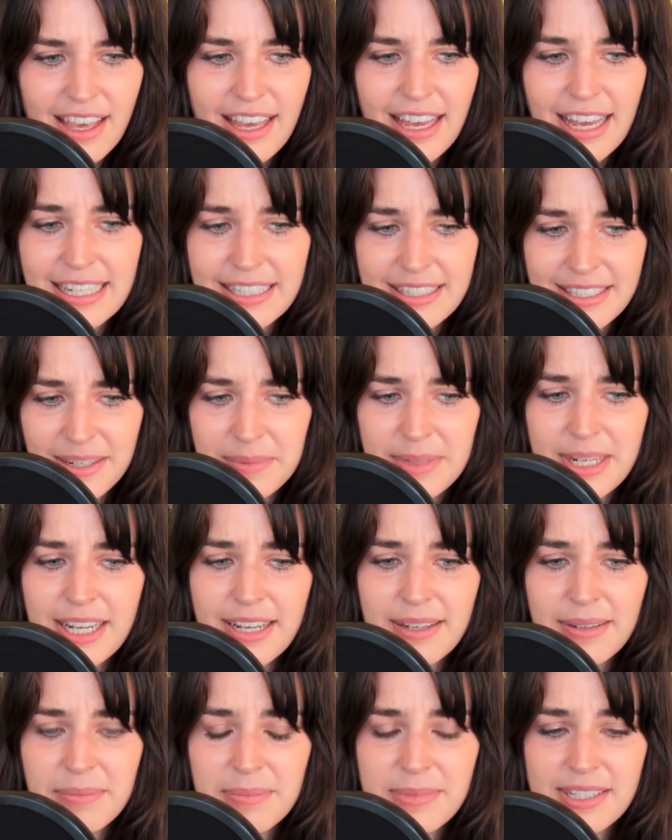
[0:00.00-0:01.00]
And
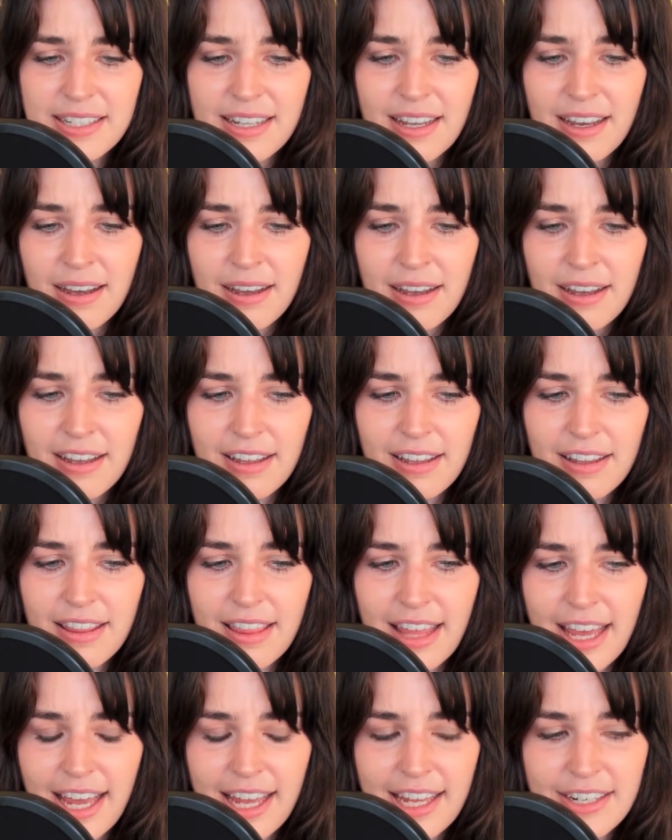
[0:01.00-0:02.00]
sometimes
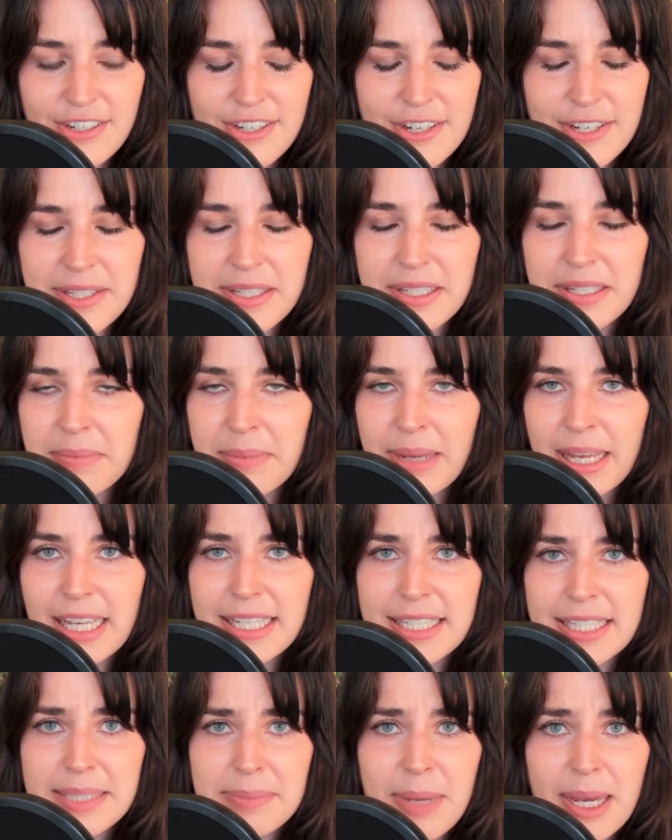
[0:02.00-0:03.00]
that just
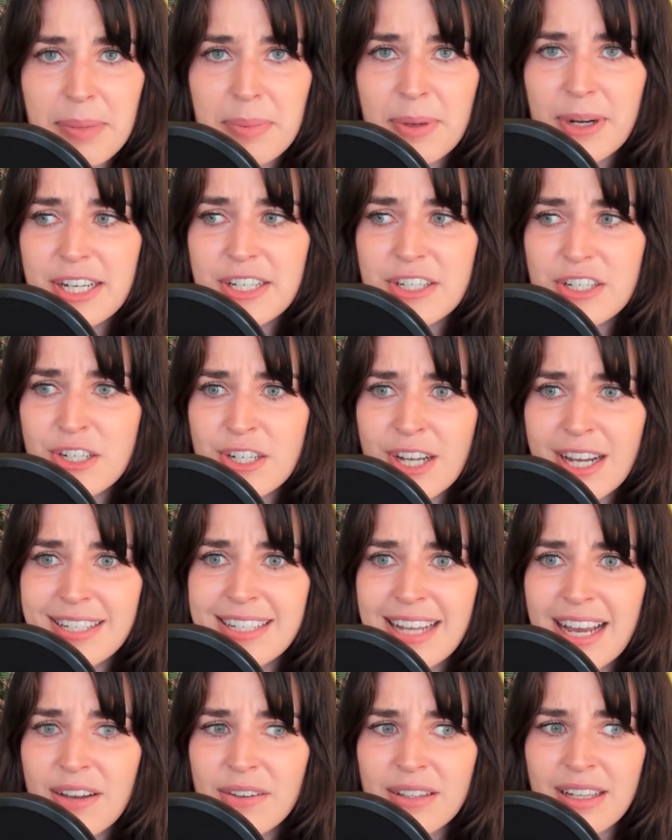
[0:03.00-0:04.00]
makes my brain shut
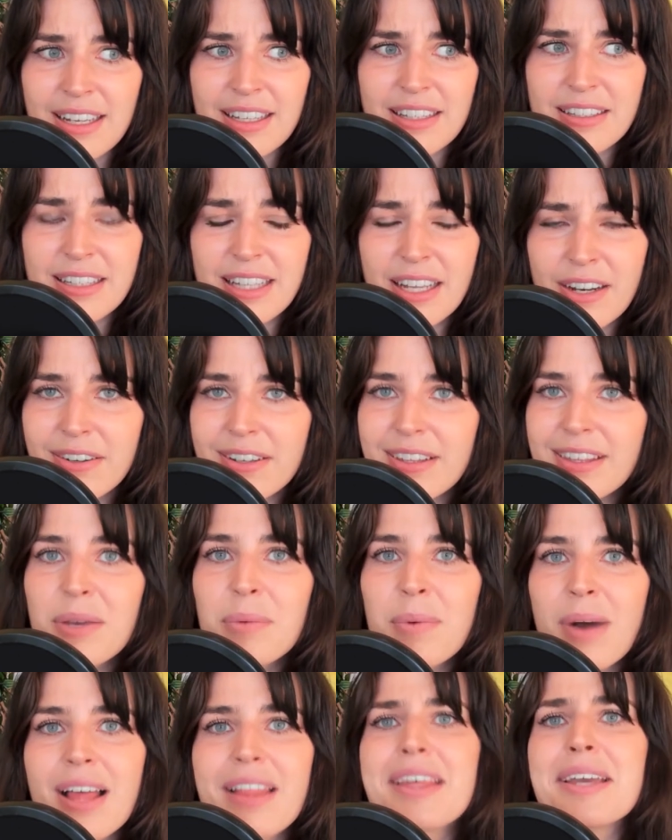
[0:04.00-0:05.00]
down, like literally
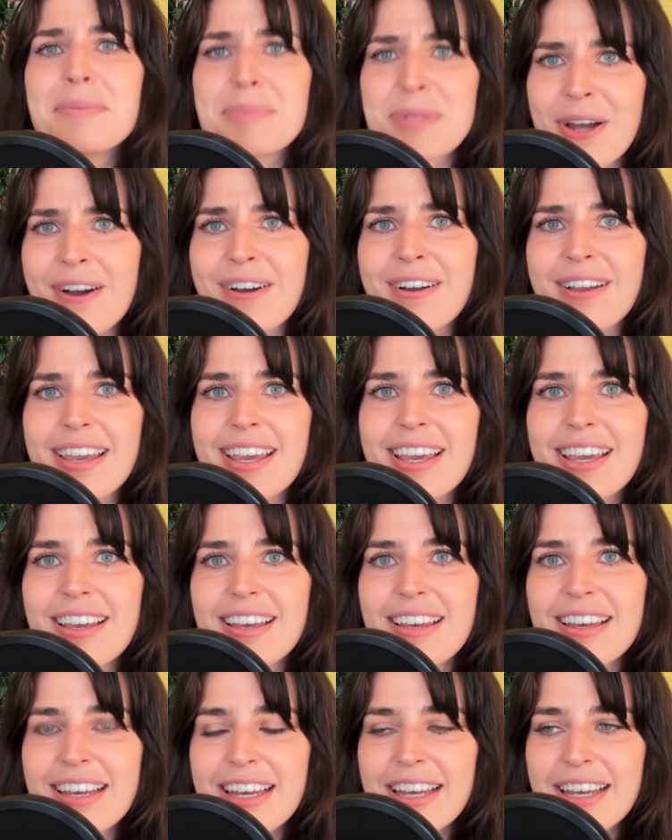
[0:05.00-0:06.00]
while I'm talking.
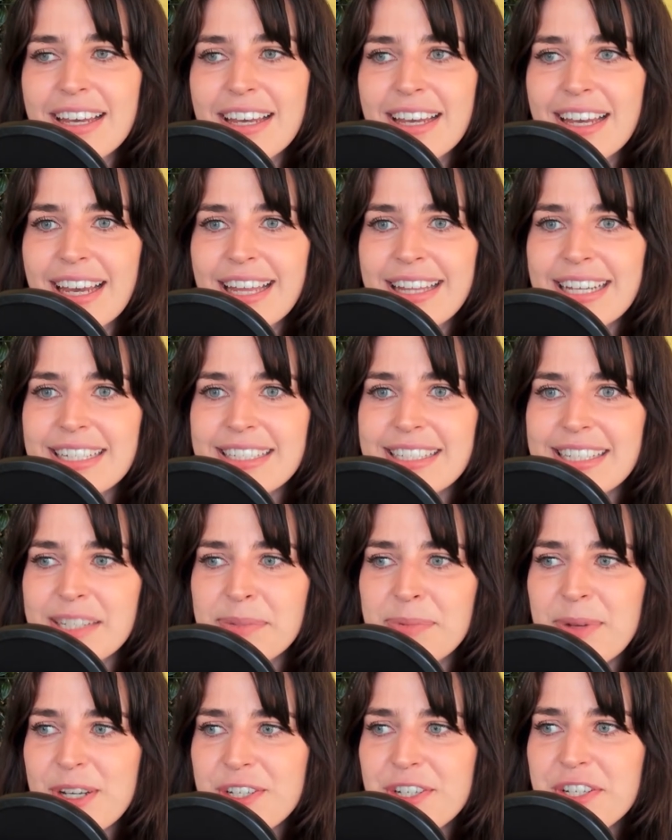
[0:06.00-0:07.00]
And that's
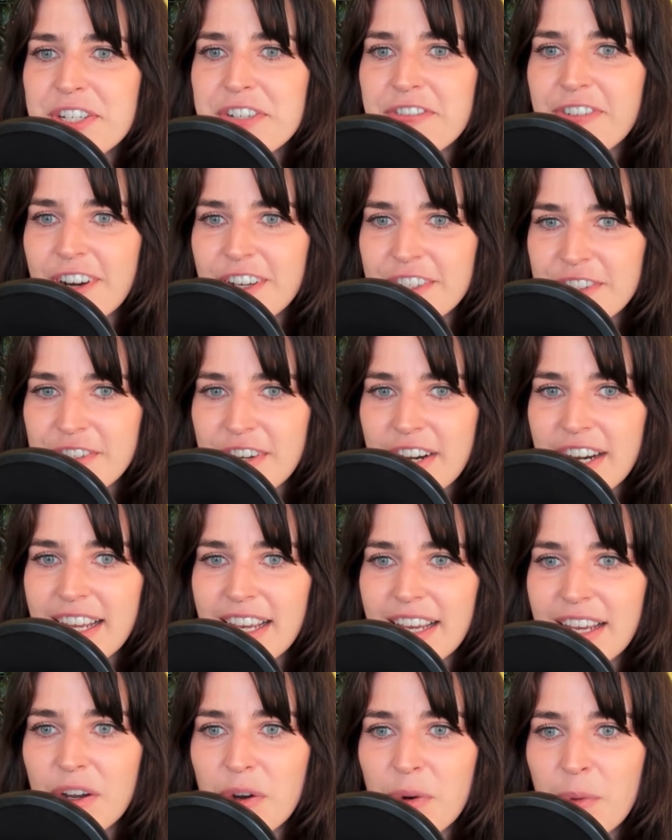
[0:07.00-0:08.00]
especially
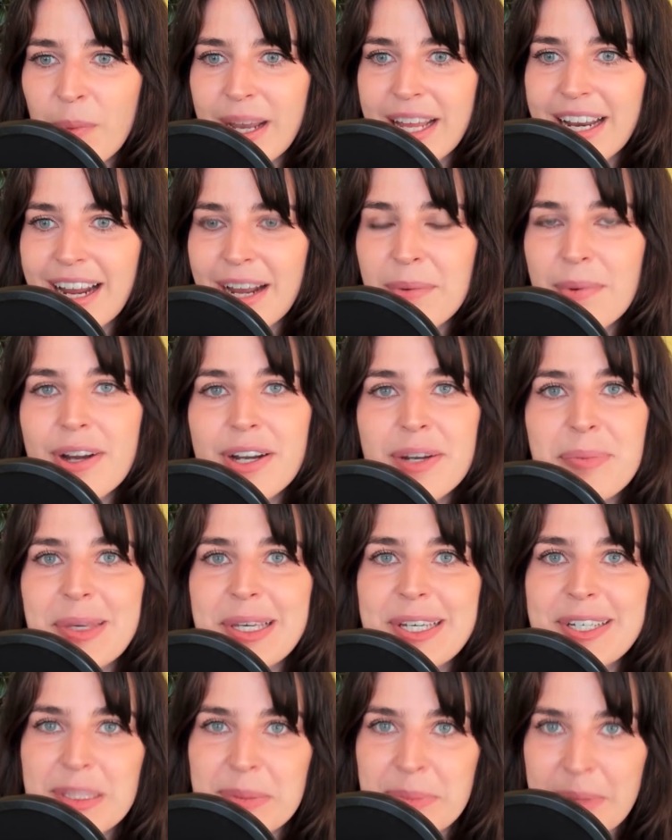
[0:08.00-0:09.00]
frustrating when I want to be
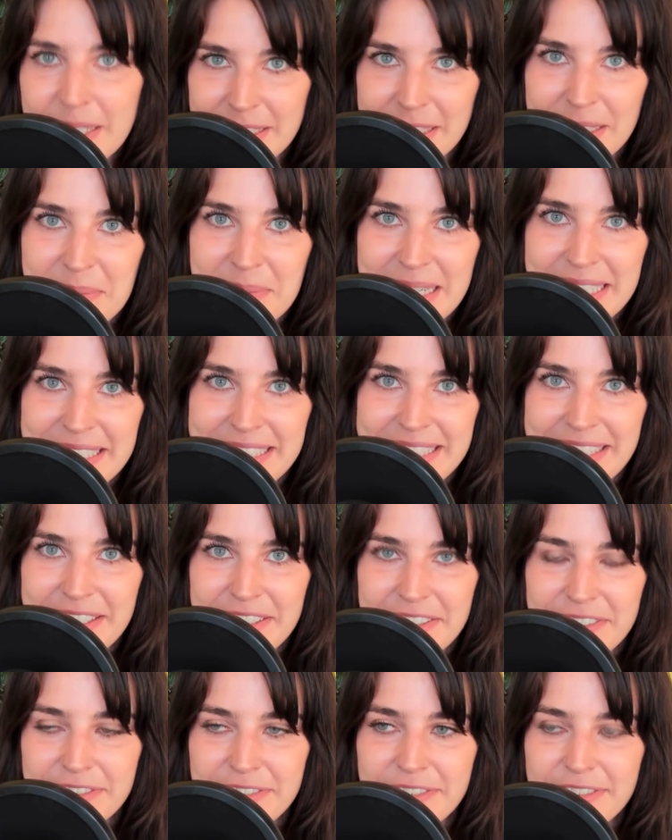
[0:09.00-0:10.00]
expressing
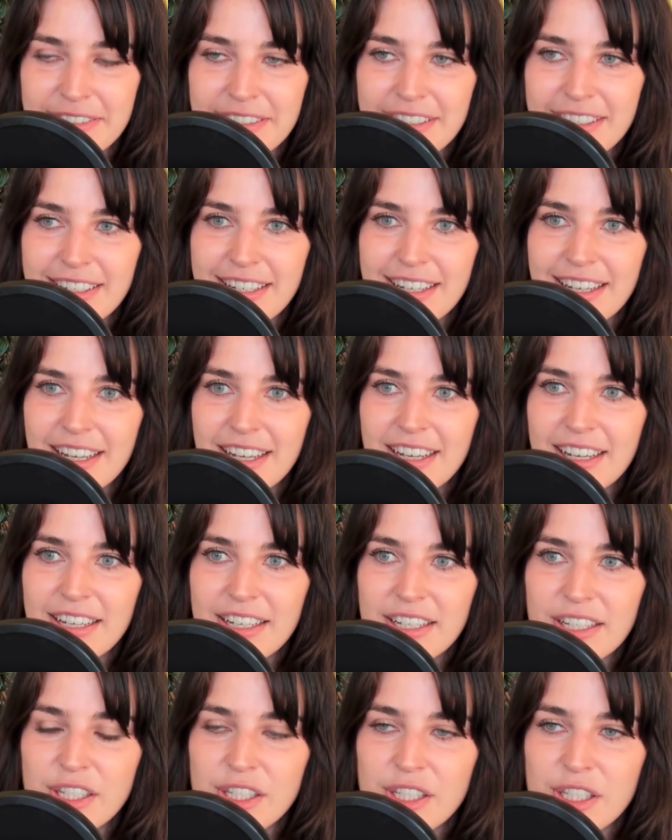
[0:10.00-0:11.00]
myself.
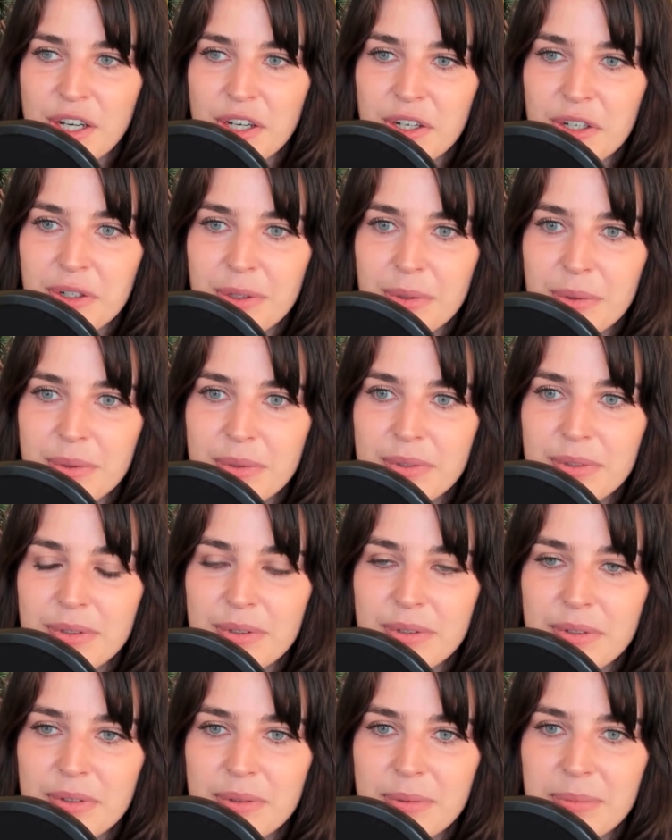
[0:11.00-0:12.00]
So
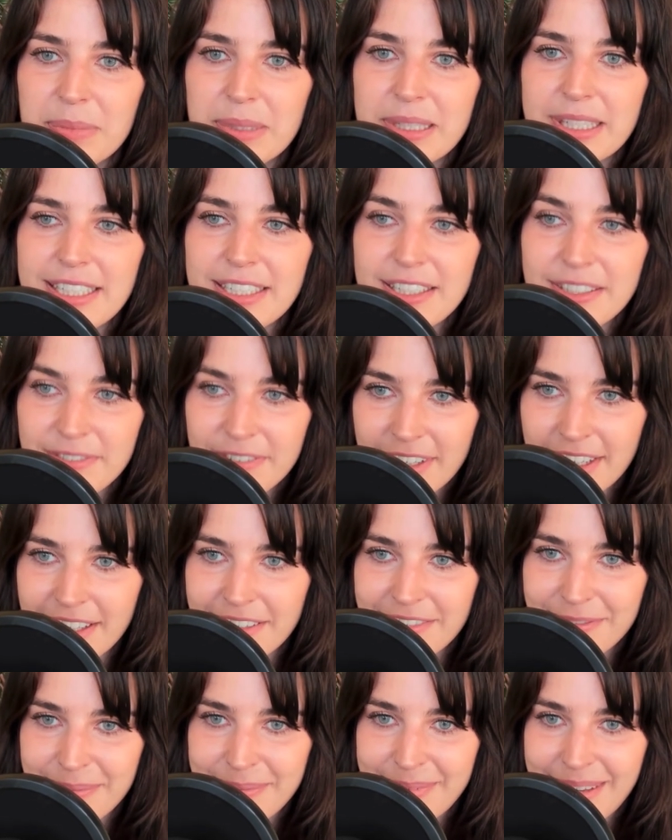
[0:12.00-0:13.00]
please
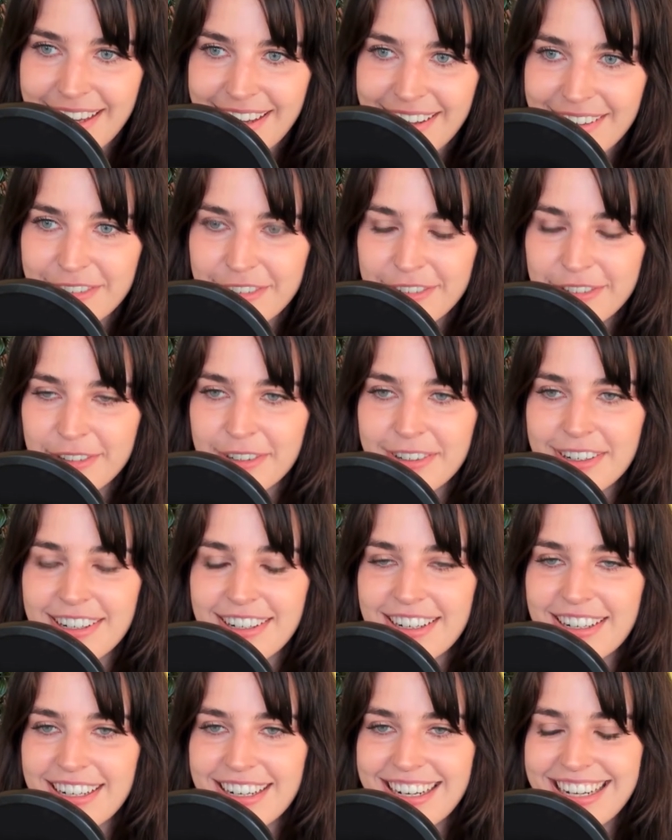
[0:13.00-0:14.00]
forgive me
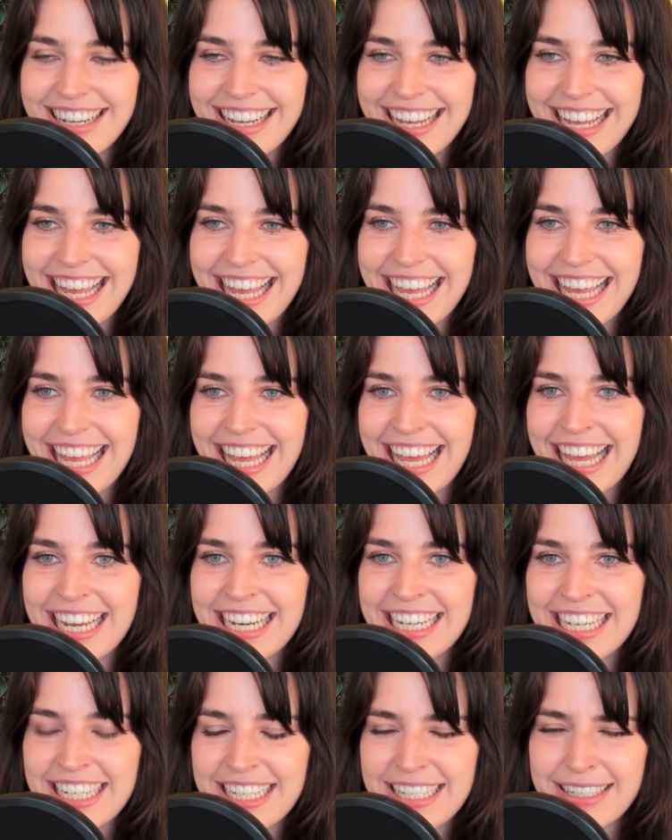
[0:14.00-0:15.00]
for
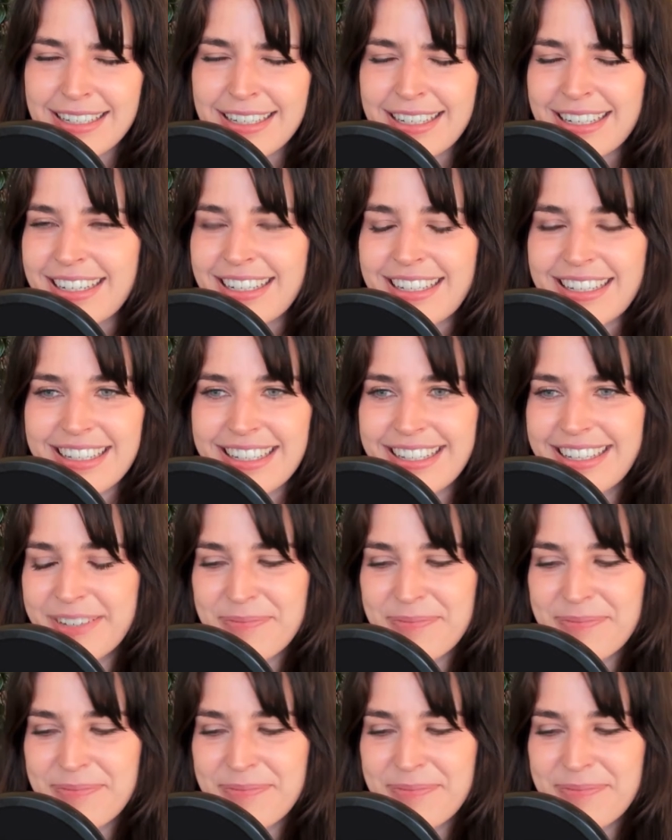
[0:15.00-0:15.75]
any uhs